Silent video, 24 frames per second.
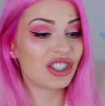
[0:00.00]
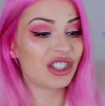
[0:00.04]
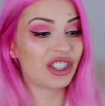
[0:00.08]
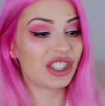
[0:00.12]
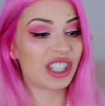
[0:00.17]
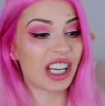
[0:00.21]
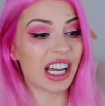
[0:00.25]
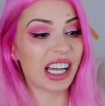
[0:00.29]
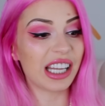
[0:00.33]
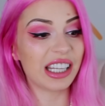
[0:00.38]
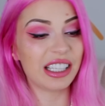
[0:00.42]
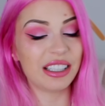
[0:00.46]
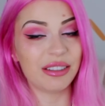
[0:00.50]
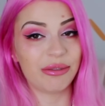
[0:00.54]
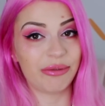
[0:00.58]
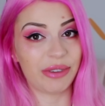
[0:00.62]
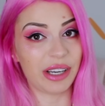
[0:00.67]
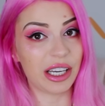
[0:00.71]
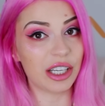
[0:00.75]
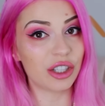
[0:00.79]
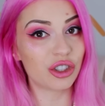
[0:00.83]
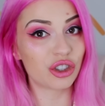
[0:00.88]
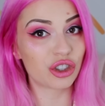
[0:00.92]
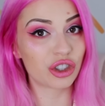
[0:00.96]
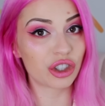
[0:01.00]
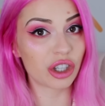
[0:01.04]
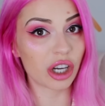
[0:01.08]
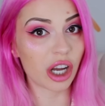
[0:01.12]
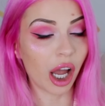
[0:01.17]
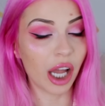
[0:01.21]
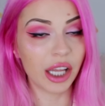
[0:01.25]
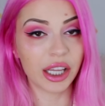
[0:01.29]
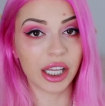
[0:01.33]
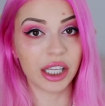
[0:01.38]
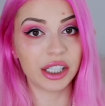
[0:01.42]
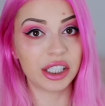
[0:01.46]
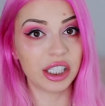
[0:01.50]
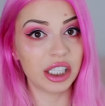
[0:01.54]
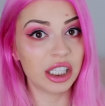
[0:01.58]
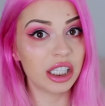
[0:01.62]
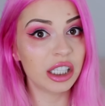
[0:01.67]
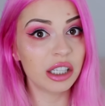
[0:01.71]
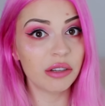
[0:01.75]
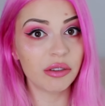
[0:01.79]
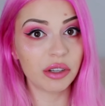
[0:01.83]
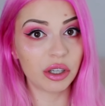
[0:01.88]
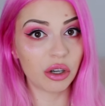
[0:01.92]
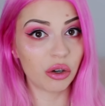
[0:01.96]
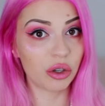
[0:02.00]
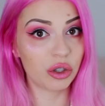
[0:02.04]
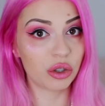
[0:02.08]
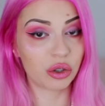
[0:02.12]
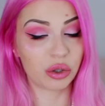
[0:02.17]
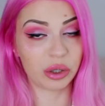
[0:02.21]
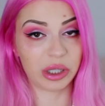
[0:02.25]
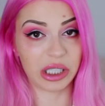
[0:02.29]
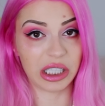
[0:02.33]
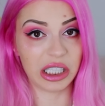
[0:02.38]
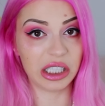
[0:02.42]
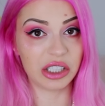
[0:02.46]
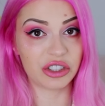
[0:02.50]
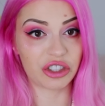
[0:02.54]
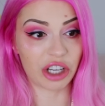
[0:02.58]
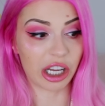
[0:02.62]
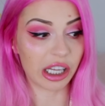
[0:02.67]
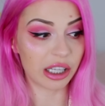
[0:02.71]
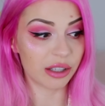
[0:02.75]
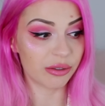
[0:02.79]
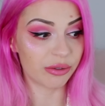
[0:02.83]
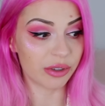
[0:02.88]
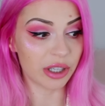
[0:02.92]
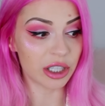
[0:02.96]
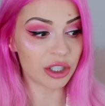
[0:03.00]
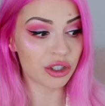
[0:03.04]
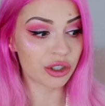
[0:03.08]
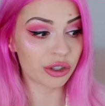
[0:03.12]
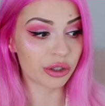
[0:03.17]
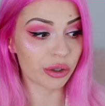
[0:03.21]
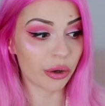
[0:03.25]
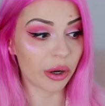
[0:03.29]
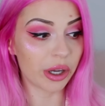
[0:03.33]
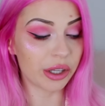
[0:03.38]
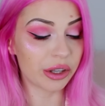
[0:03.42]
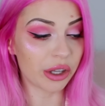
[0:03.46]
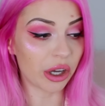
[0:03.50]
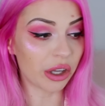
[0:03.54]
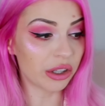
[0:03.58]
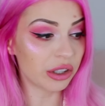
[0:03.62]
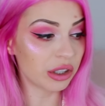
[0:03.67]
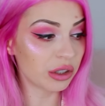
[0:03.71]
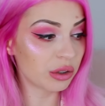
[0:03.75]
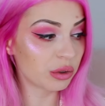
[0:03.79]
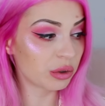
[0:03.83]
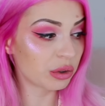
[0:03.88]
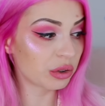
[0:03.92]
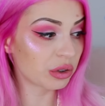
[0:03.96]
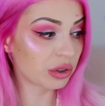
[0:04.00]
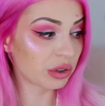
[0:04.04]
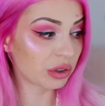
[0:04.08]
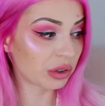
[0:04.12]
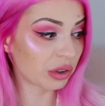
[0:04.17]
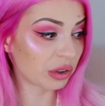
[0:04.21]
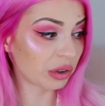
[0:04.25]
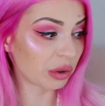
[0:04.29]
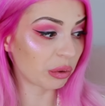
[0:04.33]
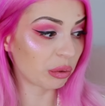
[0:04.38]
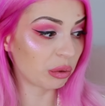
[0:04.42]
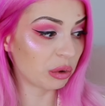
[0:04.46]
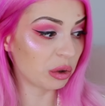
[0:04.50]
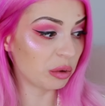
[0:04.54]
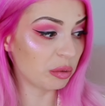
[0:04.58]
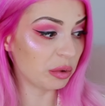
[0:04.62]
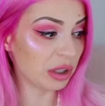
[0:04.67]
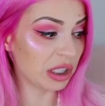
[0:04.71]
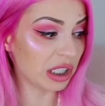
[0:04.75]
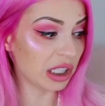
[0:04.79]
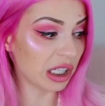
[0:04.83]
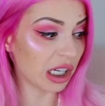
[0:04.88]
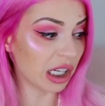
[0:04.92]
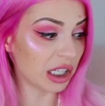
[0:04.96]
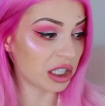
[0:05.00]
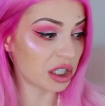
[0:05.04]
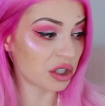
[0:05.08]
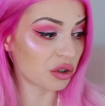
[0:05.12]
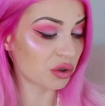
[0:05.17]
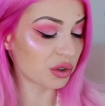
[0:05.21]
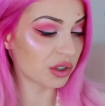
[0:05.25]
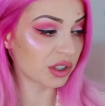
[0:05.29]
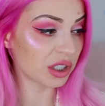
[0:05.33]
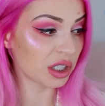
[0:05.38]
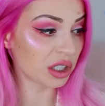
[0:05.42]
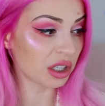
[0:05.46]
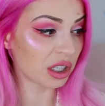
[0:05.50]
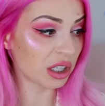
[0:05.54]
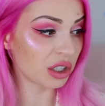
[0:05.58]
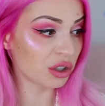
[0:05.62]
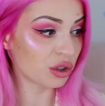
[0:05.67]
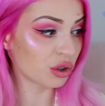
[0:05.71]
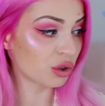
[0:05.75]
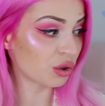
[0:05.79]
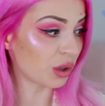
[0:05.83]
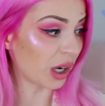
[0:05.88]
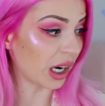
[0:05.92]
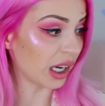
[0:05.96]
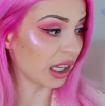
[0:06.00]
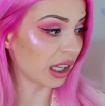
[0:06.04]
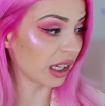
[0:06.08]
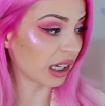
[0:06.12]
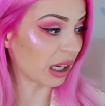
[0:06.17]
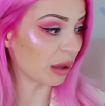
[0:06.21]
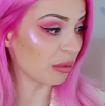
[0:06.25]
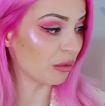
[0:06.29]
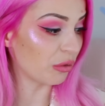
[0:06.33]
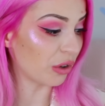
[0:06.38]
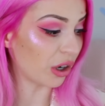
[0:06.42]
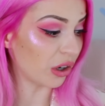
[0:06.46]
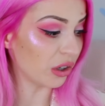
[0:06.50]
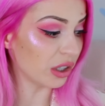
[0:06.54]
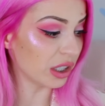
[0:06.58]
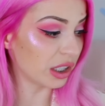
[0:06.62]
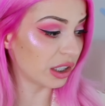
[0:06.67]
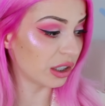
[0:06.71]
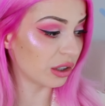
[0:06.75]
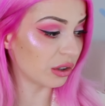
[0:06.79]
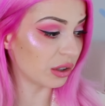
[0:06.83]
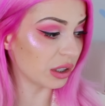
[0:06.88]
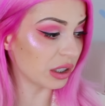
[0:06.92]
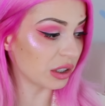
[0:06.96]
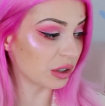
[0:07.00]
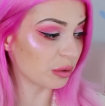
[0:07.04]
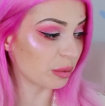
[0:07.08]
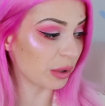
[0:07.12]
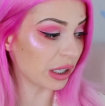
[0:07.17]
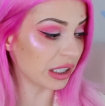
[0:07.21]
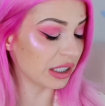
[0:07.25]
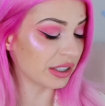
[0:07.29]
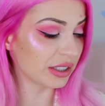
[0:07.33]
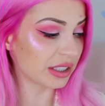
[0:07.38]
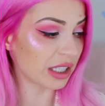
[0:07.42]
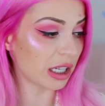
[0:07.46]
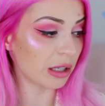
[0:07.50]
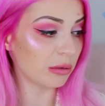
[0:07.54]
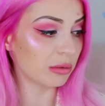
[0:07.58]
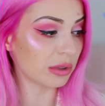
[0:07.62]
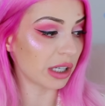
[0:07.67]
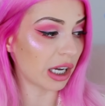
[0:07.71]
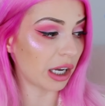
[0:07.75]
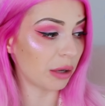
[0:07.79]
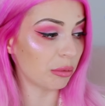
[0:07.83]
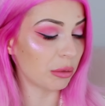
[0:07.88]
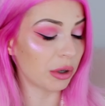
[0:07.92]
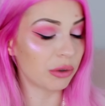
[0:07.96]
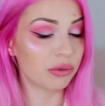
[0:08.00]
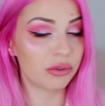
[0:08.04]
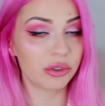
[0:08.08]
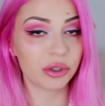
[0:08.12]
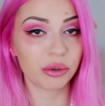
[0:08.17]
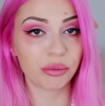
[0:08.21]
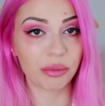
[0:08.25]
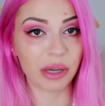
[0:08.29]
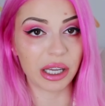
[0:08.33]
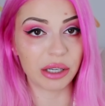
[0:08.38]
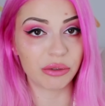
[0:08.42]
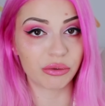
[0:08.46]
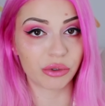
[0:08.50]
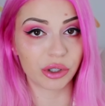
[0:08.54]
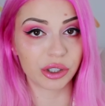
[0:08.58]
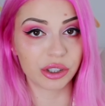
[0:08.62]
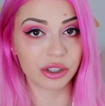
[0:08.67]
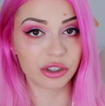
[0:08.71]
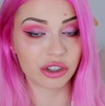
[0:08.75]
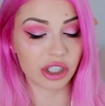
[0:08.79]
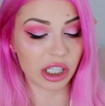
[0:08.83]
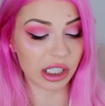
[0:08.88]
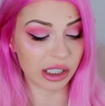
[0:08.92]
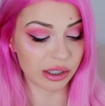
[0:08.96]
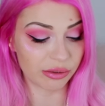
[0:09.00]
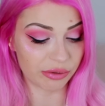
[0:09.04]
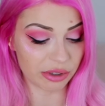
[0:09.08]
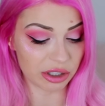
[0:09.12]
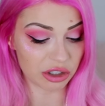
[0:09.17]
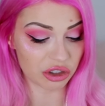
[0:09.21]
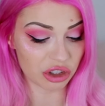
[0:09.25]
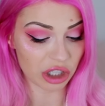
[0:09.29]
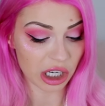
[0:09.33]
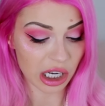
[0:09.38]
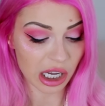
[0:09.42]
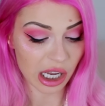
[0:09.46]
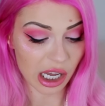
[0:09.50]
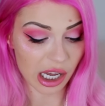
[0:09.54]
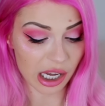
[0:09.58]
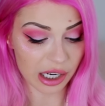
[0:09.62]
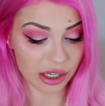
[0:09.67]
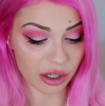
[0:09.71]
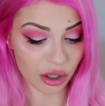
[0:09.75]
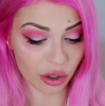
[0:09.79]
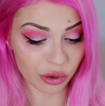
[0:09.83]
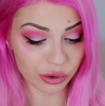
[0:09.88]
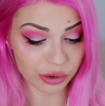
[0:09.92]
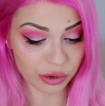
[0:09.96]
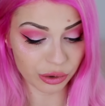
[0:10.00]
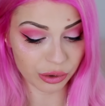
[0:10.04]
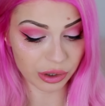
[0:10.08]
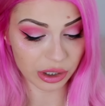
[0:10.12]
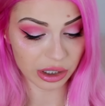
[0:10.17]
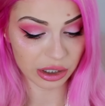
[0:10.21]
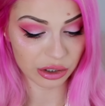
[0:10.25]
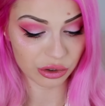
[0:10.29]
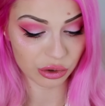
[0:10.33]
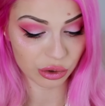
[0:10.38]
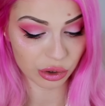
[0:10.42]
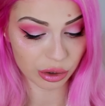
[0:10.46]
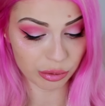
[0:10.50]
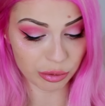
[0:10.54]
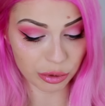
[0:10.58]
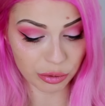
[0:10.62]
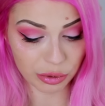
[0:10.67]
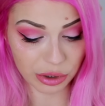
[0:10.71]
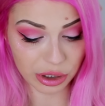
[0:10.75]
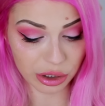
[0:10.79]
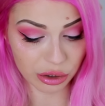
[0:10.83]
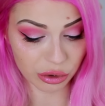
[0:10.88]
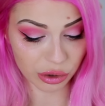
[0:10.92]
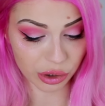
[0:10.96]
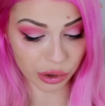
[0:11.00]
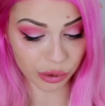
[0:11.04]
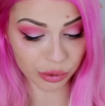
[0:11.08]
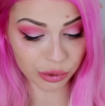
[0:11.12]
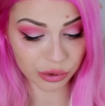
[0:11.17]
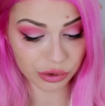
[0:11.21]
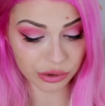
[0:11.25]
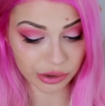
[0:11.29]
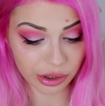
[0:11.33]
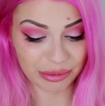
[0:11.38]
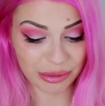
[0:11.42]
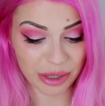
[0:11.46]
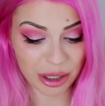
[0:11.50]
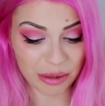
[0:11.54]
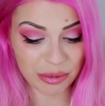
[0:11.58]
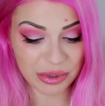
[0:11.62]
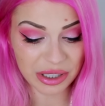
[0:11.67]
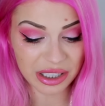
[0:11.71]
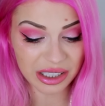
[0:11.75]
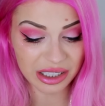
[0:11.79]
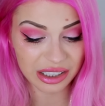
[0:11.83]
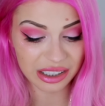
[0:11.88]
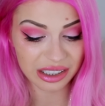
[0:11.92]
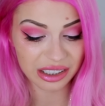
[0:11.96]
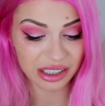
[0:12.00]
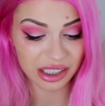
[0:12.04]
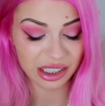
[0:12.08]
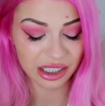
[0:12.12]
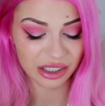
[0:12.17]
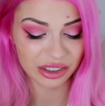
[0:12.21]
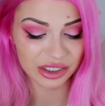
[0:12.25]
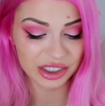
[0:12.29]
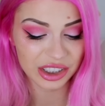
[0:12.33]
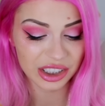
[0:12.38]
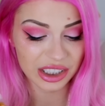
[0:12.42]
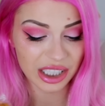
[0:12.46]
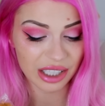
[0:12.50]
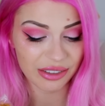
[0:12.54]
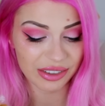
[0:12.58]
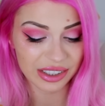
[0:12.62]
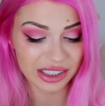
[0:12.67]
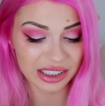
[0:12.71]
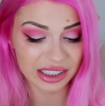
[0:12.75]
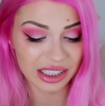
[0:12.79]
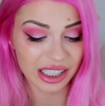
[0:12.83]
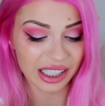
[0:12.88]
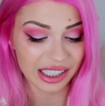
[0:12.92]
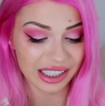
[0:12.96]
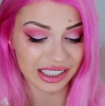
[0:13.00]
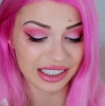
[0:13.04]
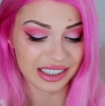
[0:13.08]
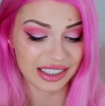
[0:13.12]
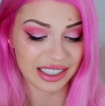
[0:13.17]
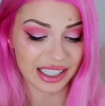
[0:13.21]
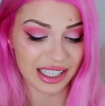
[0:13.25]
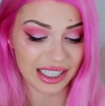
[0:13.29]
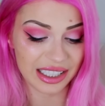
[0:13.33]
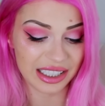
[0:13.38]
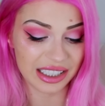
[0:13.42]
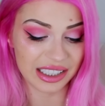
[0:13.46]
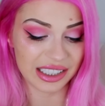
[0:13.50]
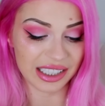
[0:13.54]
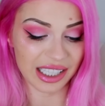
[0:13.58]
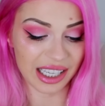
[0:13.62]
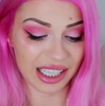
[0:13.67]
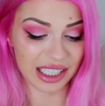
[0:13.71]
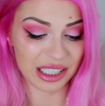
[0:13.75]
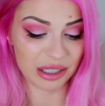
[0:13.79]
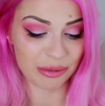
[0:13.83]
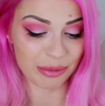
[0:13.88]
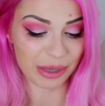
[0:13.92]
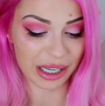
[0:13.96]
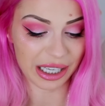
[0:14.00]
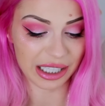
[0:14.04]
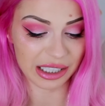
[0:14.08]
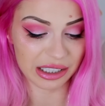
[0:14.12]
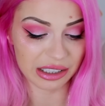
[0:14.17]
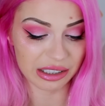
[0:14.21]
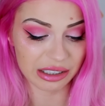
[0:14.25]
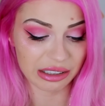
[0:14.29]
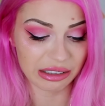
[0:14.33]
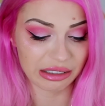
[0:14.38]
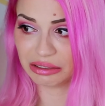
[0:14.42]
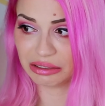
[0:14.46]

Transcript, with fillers: jellyfish, and I didn't even know you could eat jellyfish, so I thought this would be an interesting thing to try. Like, I'm very curious, but at the same time I feel bad for the jellyfish, and I also think it's gonna be really gross. Maybe I'll just have a like tiny bite.